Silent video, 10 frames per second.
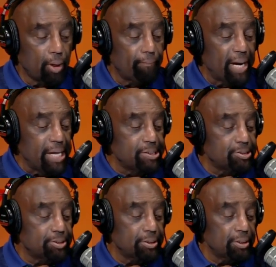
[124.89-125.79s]

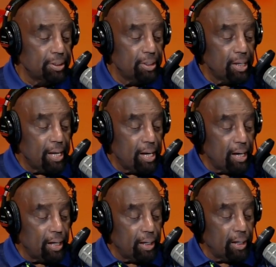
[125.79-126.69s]
Amazing.
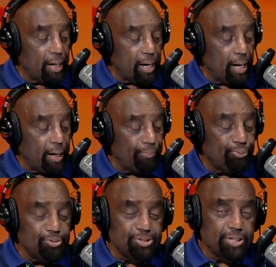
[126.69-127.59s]
I
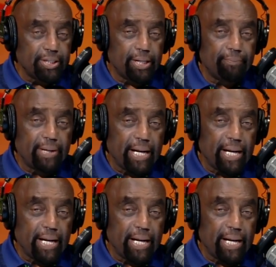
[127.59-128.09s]
appreciate that, man.